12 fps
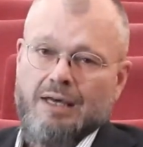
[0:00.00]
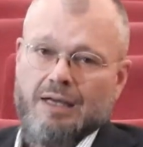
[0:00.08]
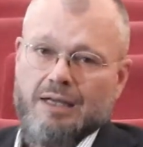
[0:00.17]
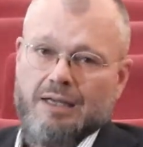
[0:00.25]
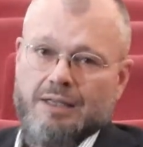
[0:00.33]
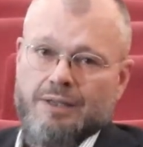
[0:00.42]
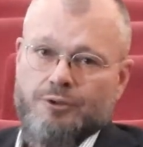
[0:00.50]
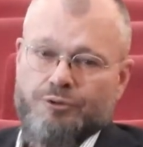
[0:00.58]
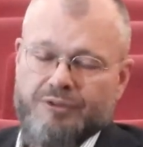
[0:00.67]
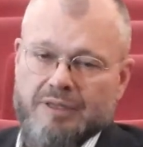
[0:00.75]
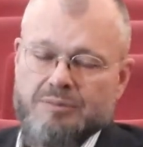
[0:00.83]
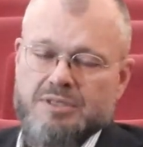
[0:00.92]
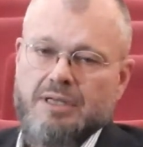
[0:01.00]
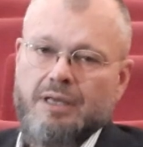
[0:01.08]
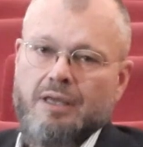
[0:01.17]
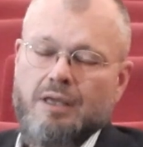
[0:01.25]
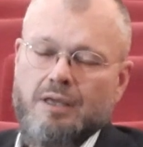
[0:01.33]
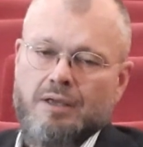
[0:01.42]
The films
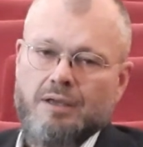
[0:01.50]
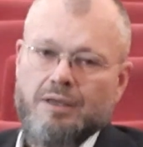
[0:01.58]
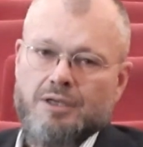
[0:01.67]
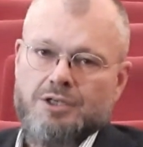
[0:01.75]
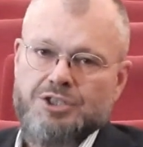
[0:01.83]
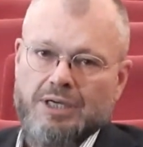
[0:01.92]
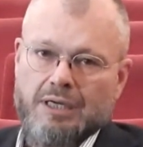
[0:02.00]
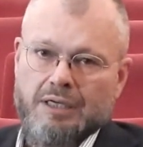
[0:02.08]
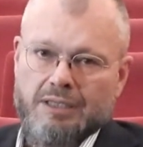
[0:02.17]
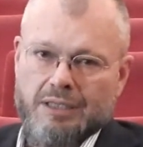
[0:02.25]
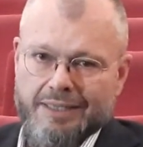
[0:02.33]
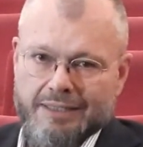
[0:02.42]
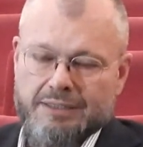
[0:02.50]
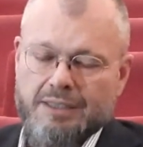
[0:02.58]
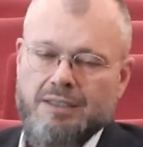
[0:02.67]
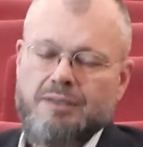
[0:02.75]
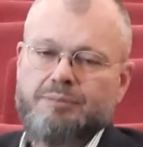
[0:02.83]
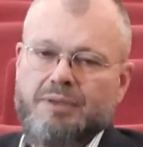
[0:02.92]
like Šakalí
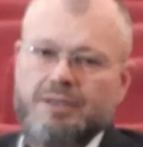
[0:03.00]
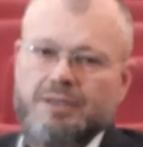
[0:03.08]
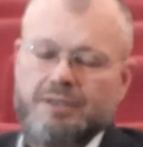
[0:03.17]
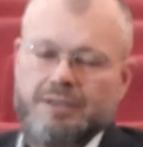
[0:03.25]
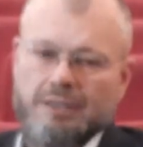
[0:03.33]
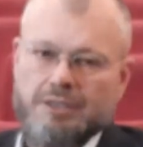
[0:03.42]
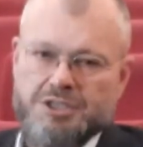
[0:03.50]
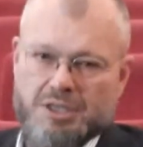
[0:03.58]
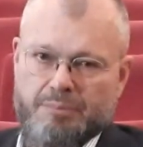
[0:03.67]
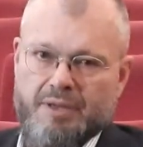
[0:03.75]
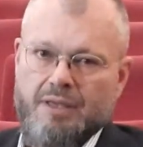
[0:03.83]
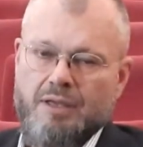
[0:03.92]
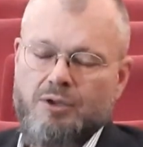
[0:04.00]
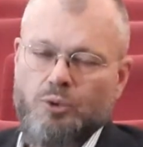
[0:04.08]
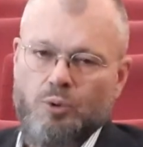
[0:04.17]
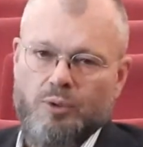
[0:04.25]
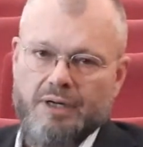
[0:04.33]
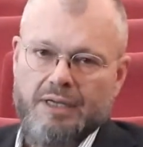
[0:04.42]
léta by Jan Hřebejk
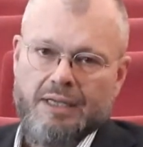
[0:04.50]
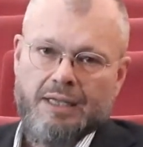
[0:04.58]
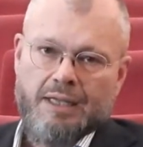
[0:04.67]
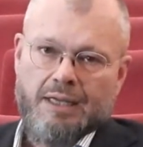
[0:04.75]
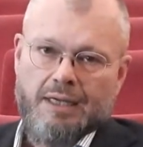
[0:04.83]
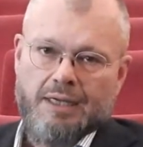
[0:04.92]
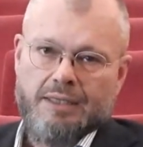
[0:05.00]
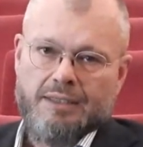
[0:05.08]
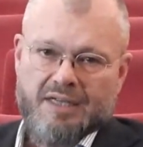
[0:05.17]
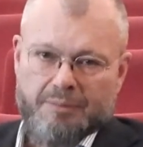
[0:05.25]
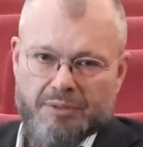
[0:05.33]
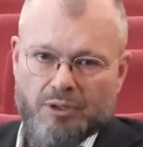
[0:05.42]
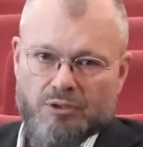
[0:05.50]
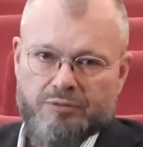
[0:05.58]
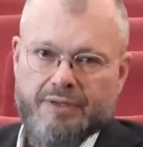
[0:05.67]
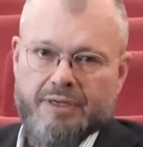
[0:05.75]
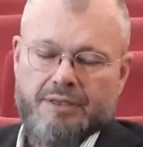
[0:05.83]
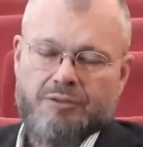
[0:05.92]
or
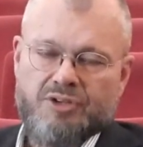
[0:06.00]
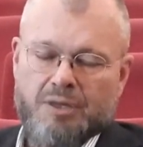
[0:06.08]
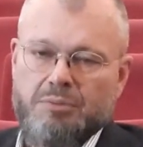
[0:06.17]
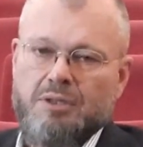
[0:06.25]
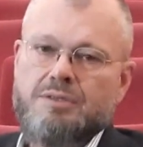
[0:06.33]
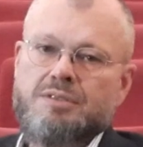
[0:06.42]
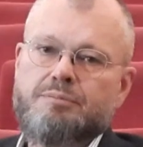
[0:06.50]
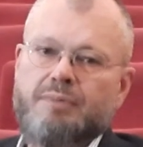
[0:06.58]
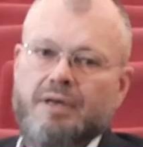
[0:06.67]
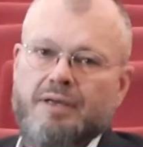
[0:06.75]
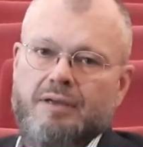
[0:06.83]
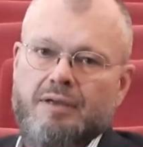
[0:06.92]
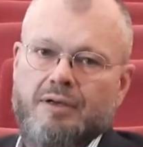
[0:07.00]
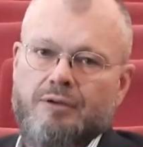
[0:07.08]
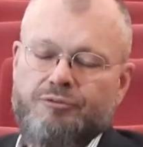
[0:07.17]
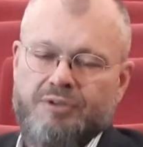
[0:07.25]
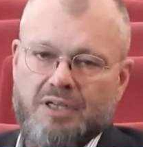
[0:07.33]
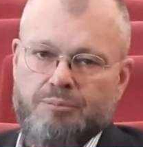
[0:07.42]
Rebelové, The Rebels by
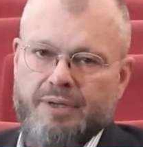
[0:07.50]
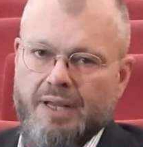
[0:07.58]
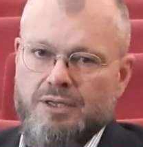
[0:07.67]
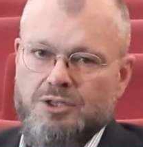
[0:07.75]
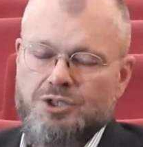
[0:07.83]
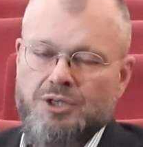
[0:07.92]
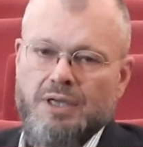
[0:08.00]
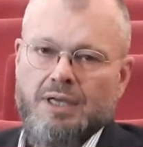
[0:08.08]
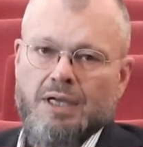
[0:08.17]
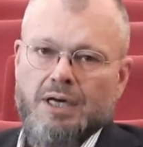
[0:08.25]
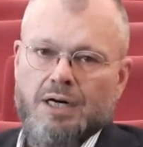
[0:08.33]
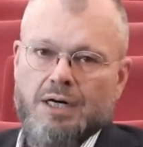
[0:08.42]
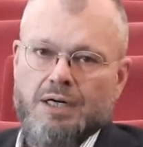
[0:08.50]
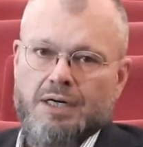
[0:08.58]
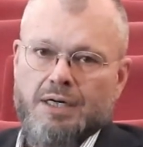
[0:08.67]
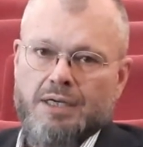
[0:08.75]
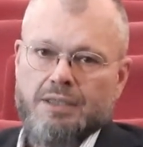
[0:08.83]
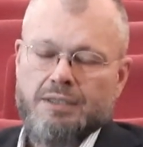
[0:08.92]
Filip Renč
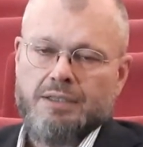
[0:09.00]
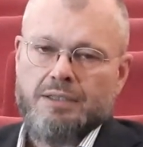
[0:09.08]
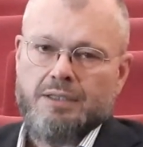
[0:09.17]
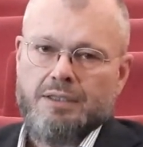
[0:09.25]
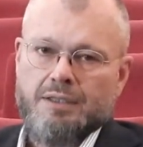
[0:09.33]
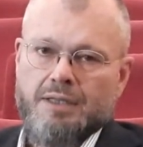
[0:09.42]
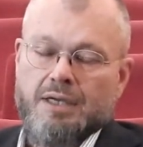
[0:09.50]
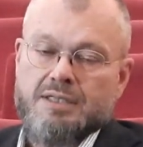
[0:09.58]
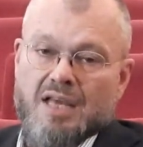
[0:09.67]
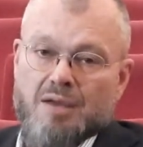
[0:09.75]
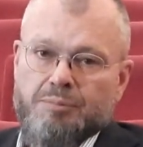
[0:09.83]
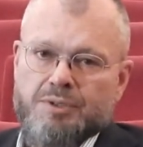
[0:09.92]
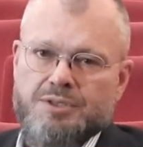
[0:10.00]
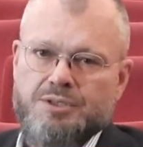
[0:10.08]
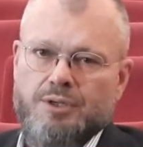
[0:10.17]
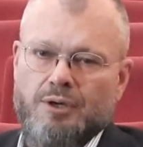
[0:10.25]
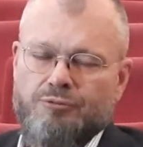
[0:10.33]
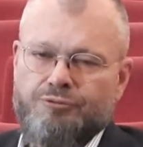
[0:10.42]
are the examples
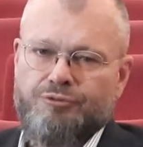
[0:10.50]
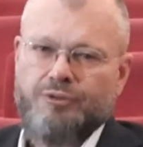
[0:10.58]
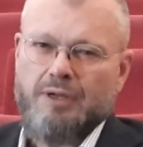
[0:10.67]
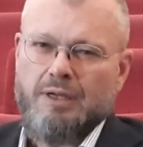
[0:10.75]
of